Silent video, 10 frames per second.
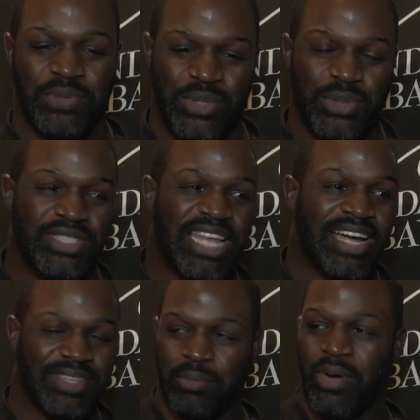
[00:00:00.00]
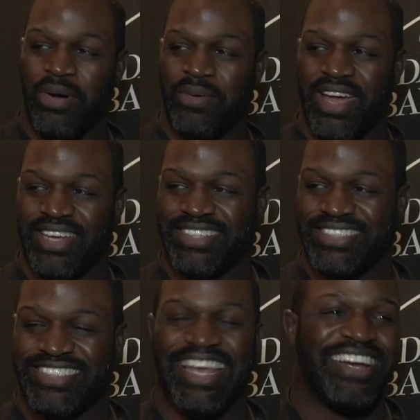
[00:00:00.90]
when you sock the ball, right?
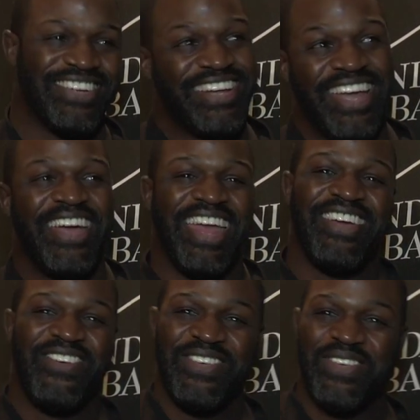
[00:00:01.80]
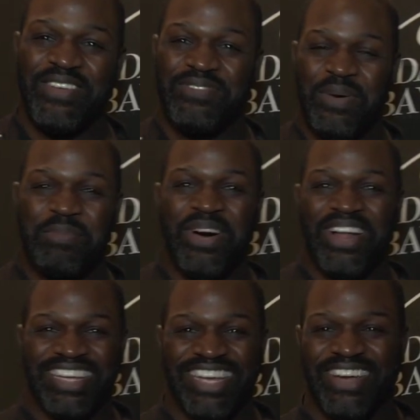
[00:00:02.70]
Soccer. And then we've got
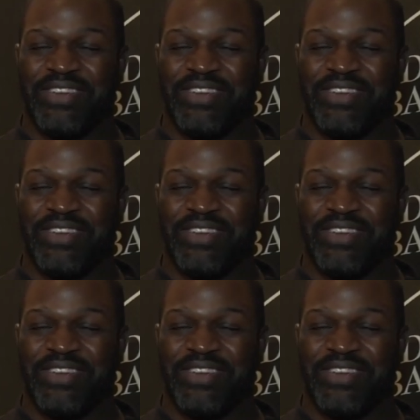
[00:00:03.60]
football here.